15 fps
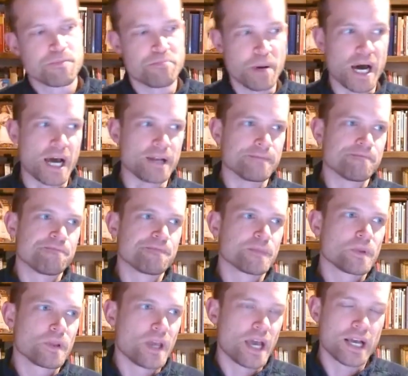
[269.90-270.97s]
But
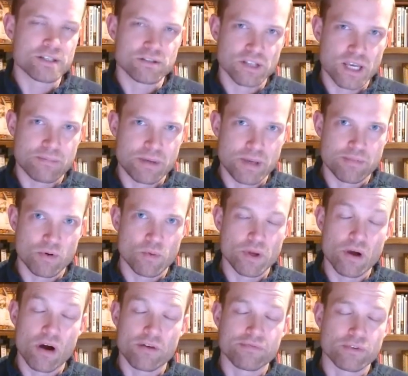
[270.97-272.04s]
as lay people,
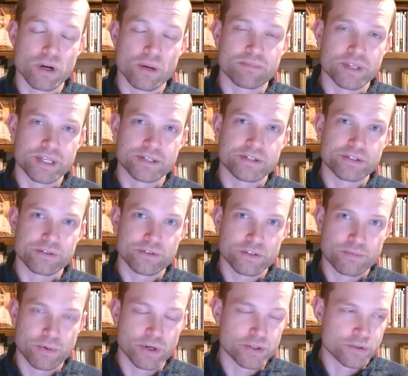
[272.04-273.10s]
we offer up this
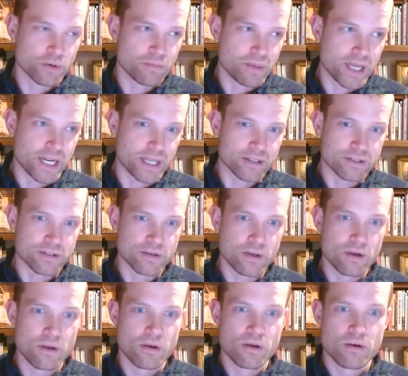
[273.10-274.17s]
spiritual penance
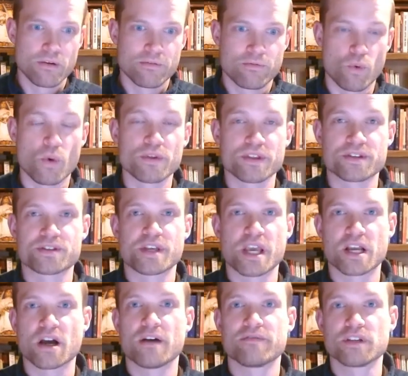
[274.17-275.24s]
for the
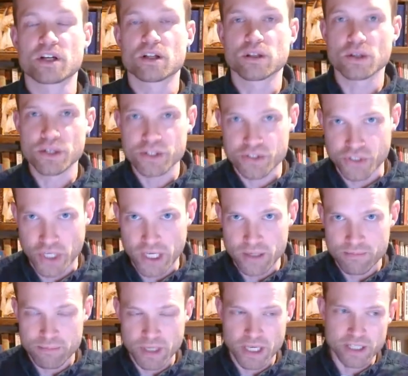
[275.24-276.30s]
sake of the
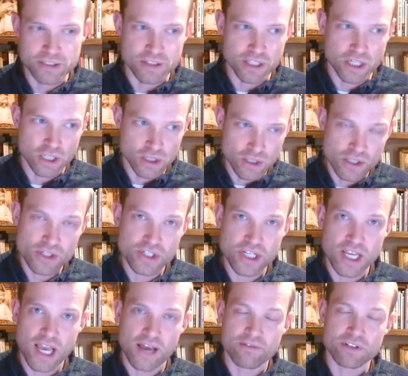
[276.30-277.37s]
clergy because the
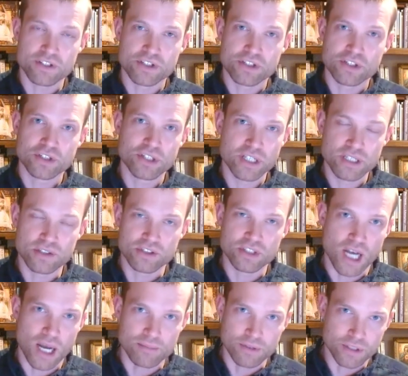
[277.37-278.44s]
clergy have a serious
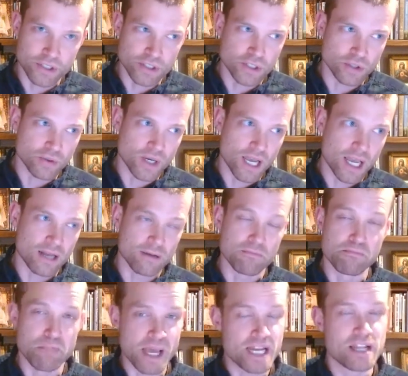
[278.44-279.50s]
job to do and
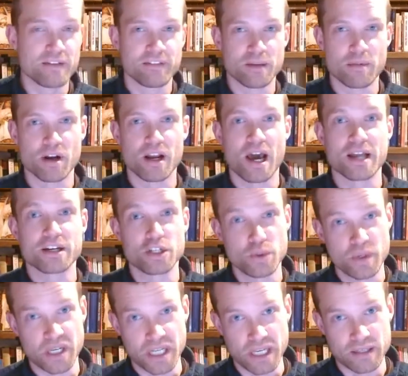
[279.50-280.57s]
many of them are not
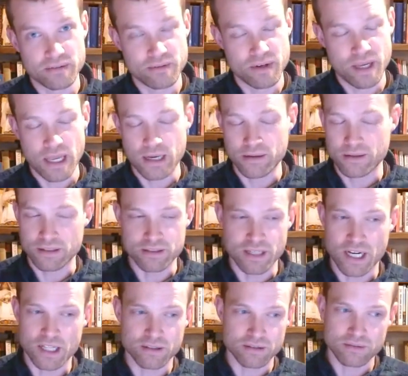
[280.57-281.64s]
doing it and it's
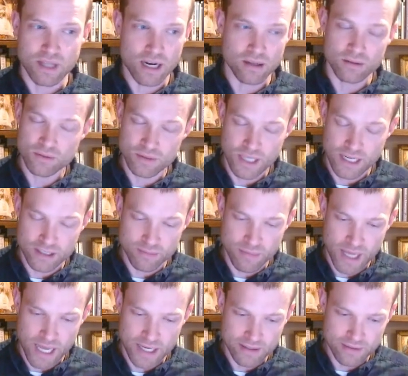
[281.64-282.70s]
not not not as
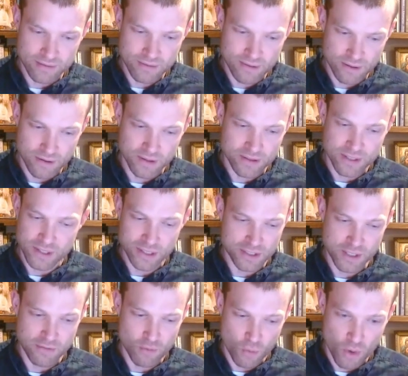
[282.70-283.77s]
bad or it's, it's
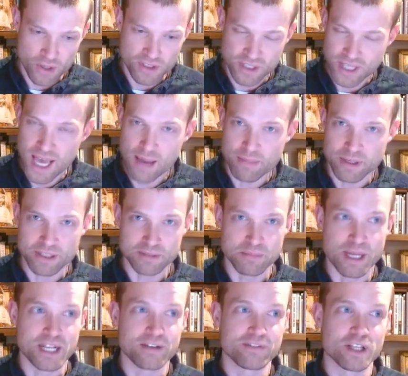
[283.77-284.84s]
even worse than that because
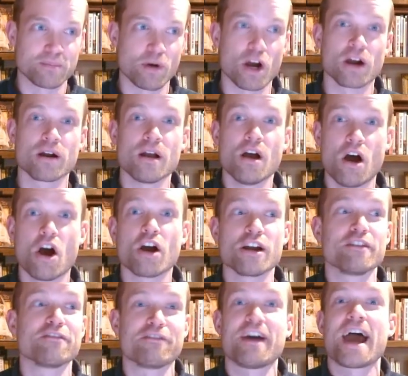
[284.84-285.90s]
many of them are are
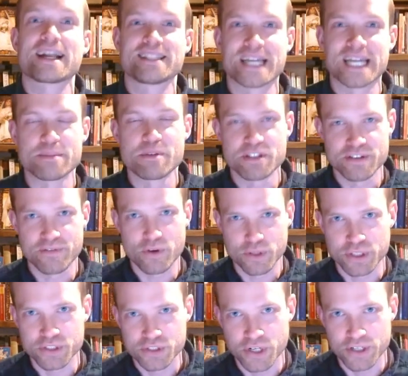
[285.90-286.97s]
in fact enemies of
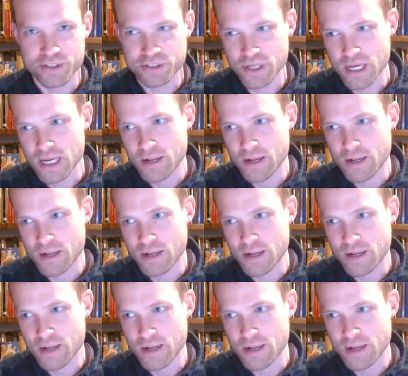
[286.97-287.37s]
Holy Church.